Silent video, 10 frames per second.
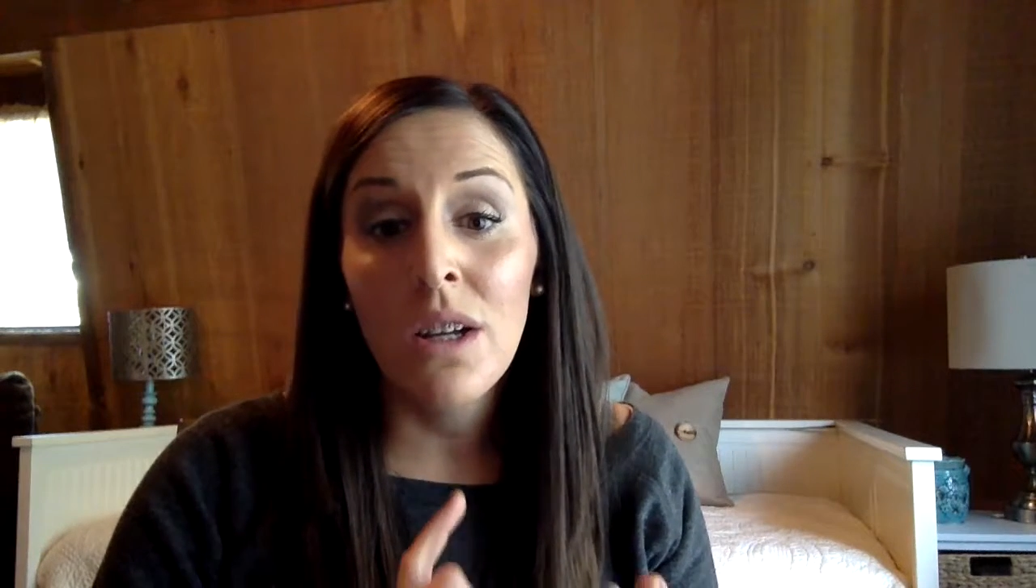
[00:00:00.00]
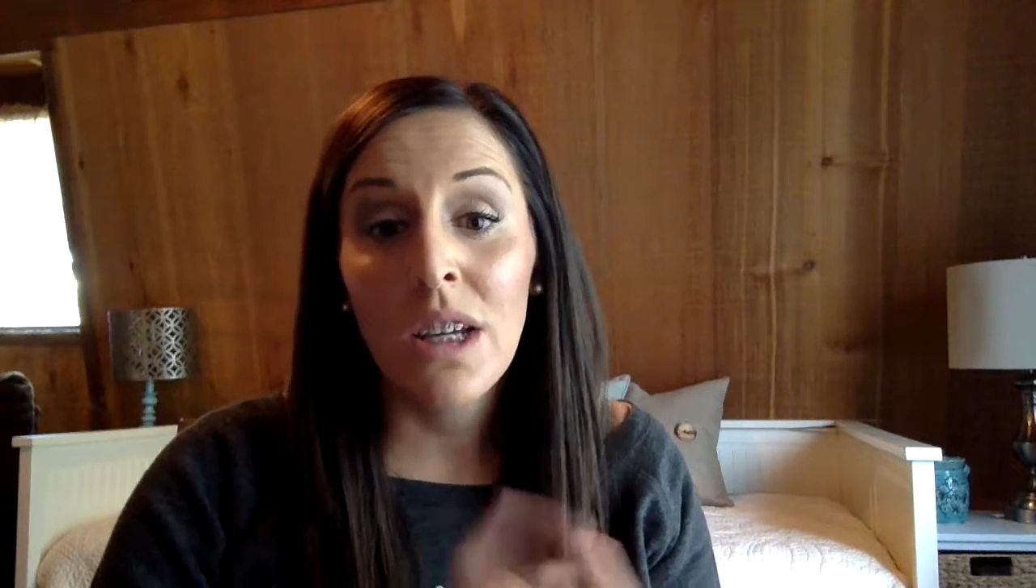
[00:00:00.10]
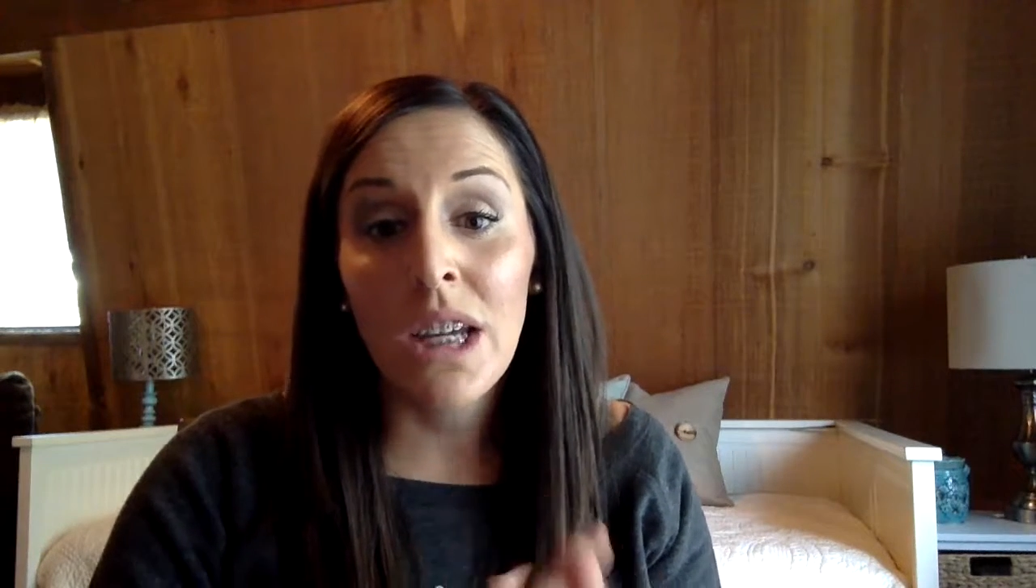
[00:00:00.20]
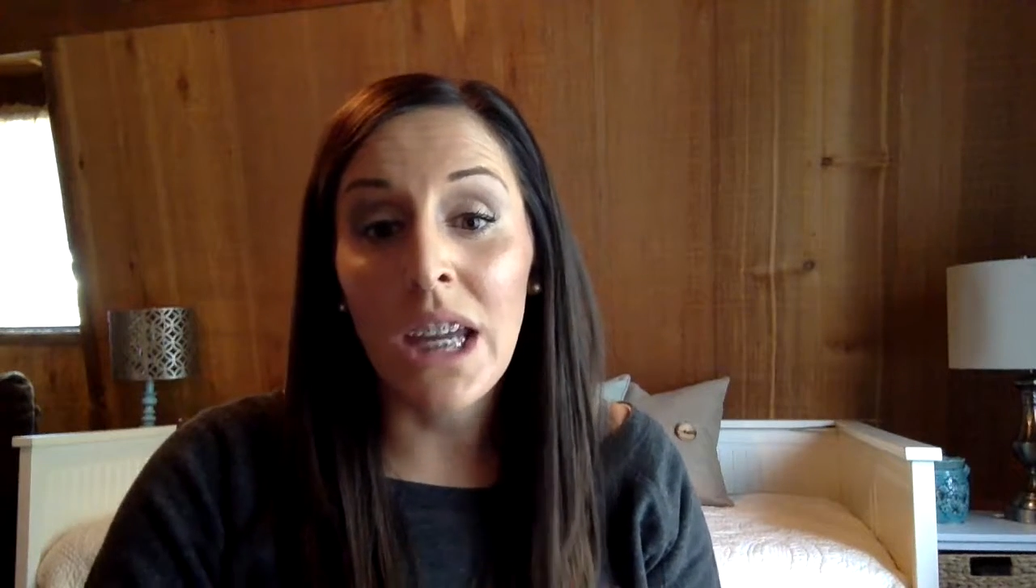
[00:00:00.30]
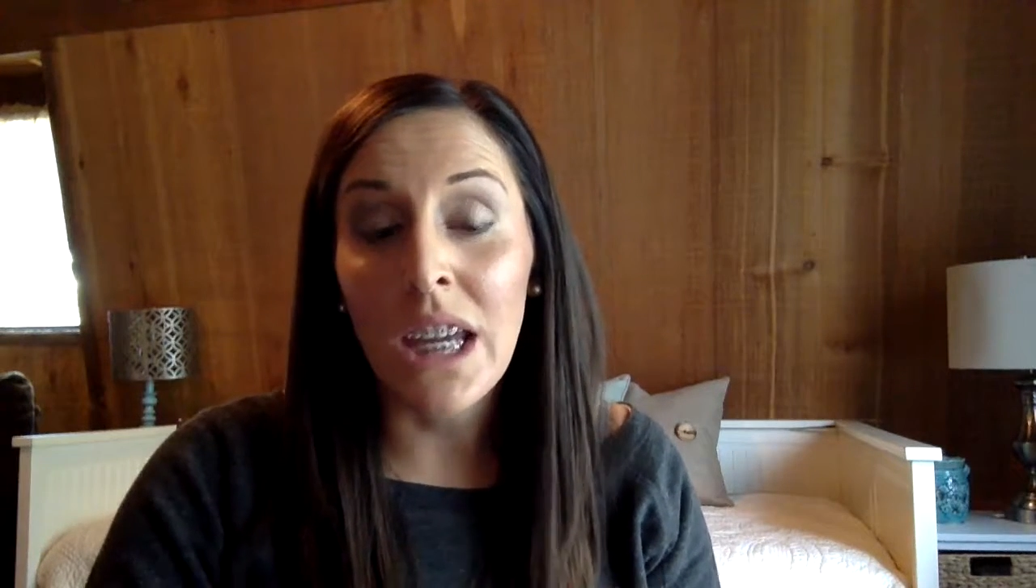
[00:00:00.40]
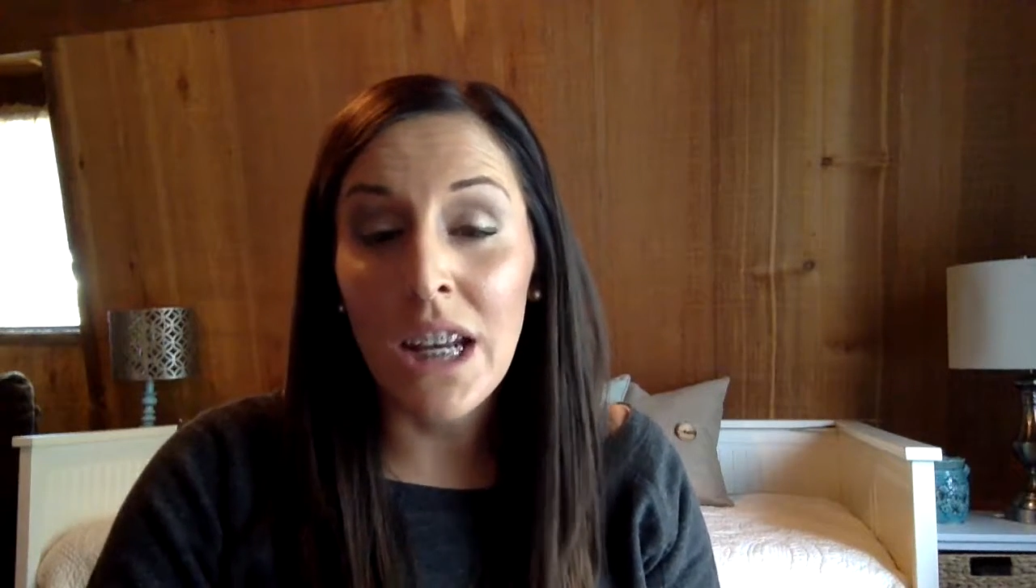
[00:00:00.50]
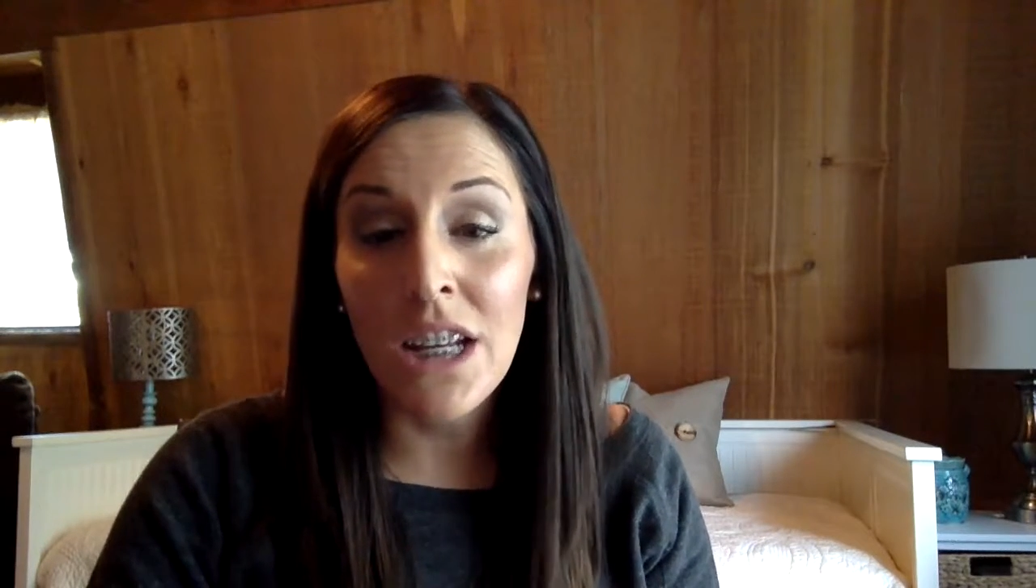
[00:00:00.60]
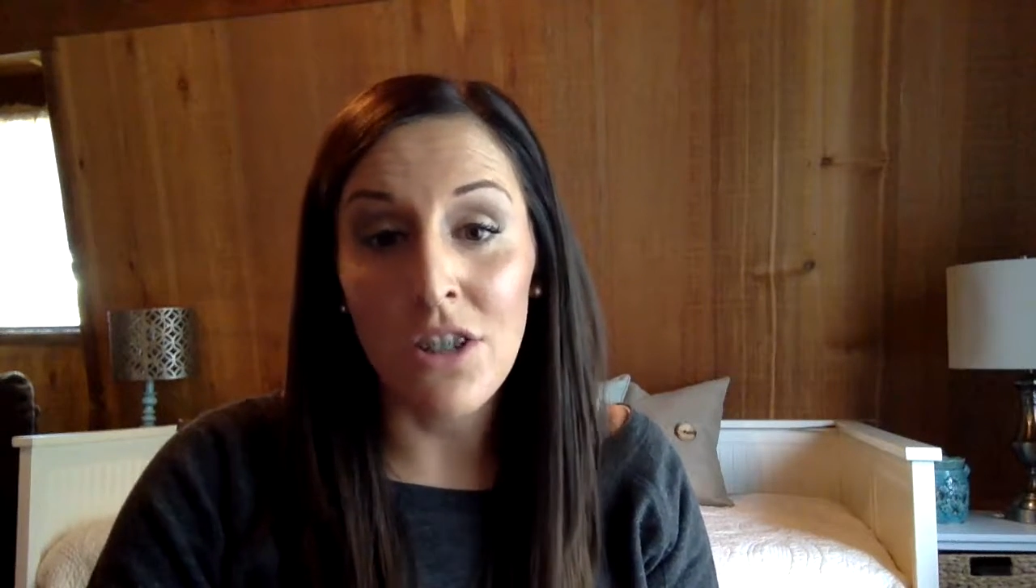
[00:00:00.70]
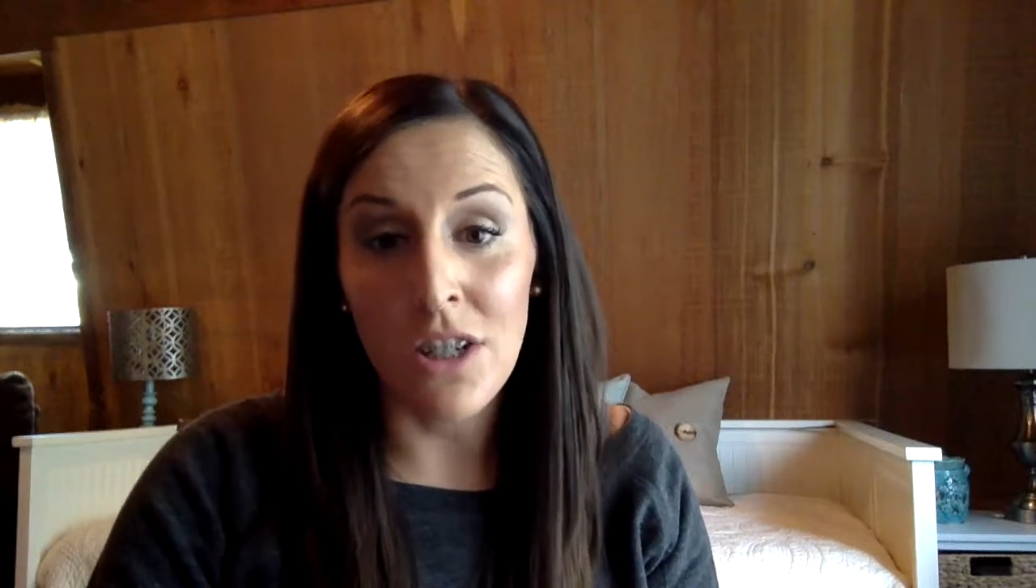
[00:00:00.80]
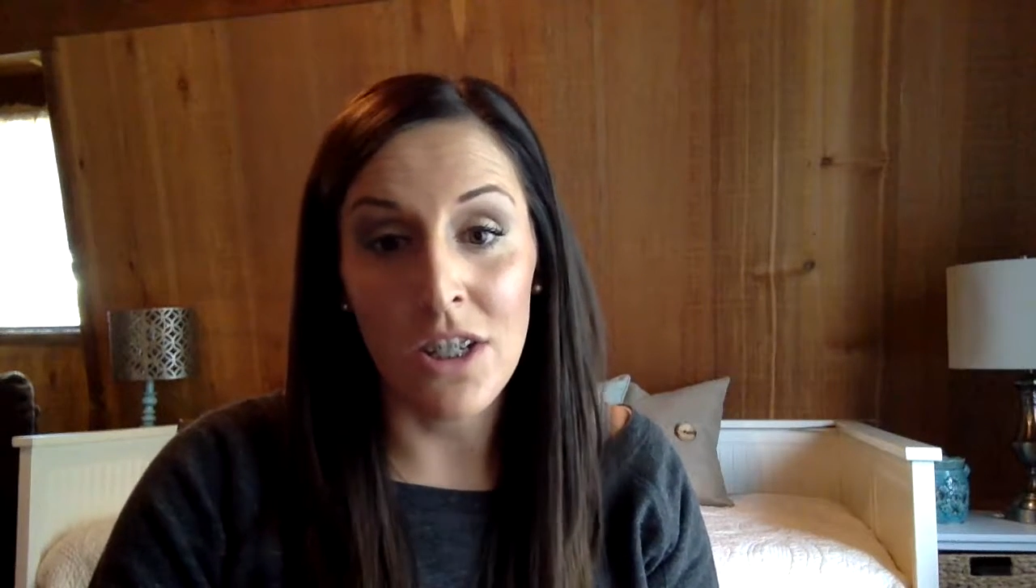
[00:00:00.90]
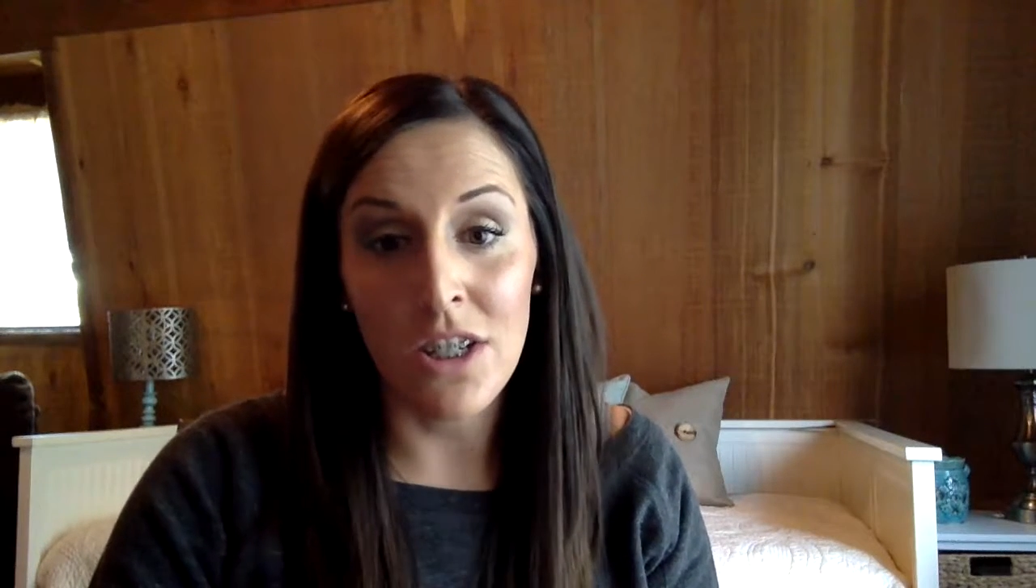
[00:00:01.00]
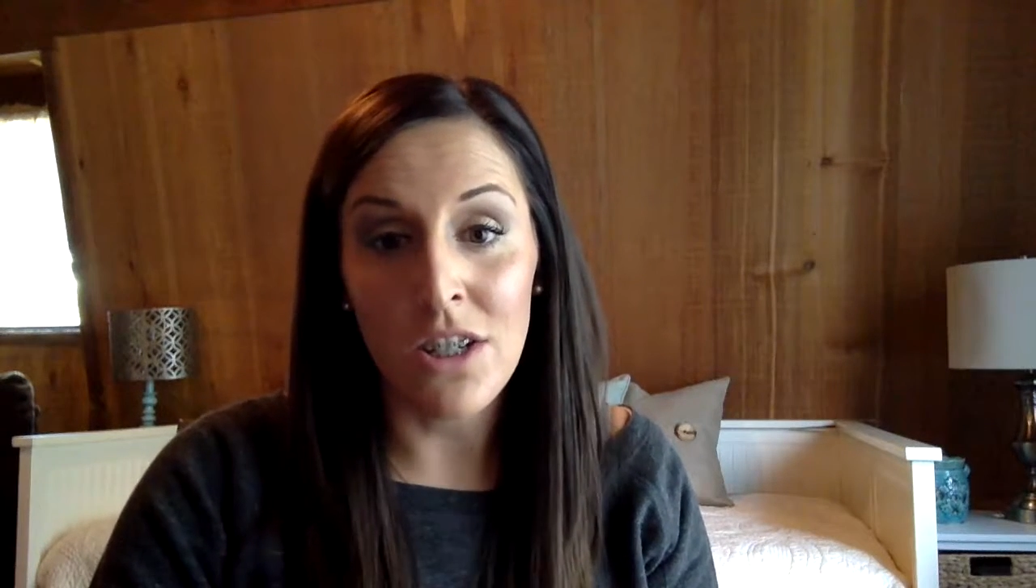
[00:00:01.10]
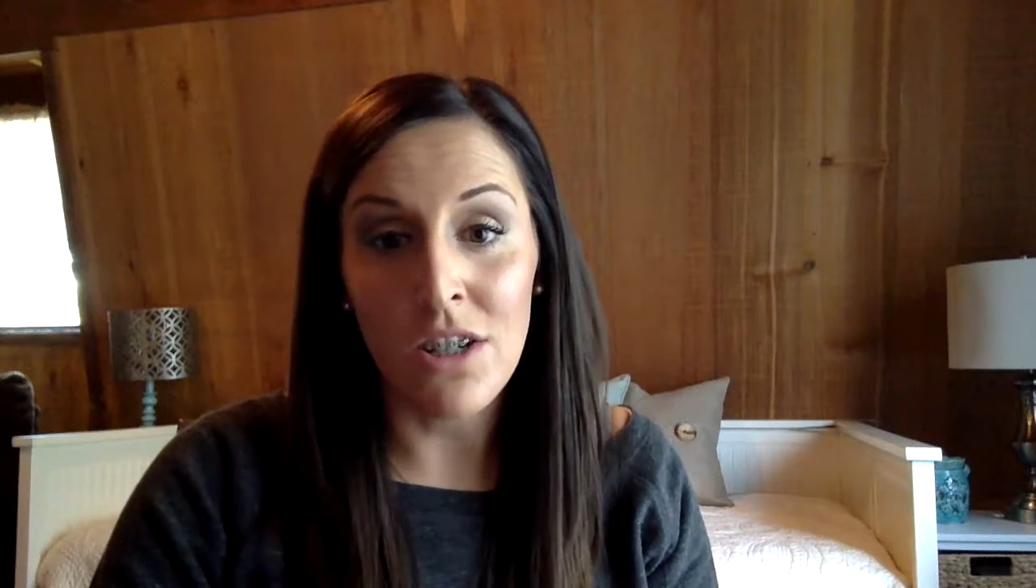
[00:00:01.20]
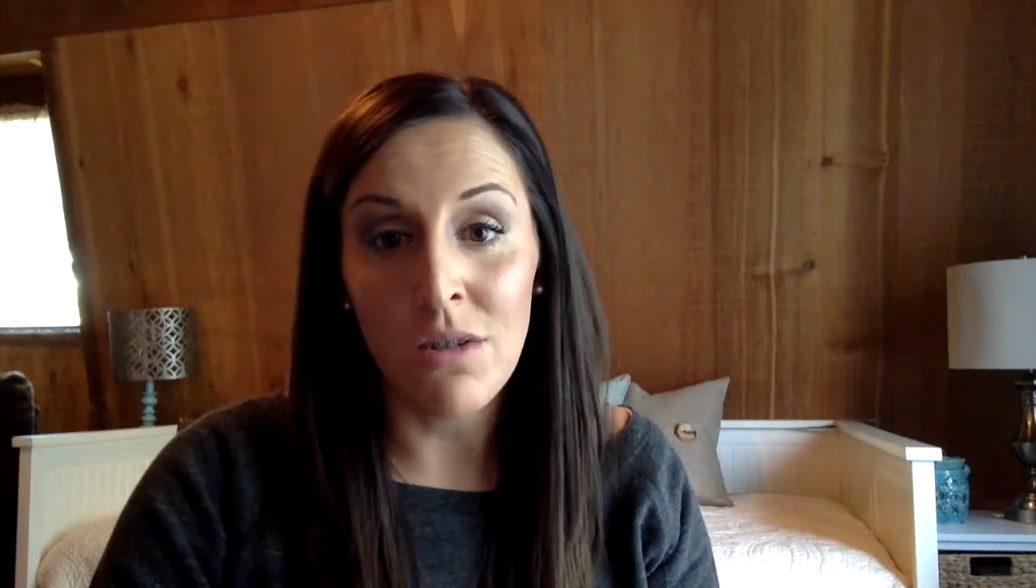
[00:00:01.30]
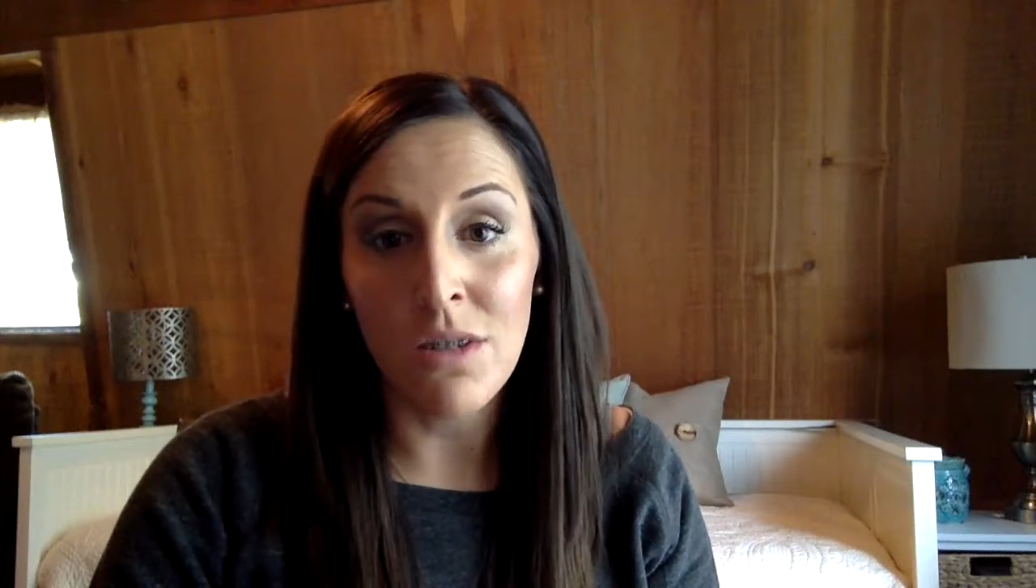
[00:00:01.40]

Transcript: Can I trust you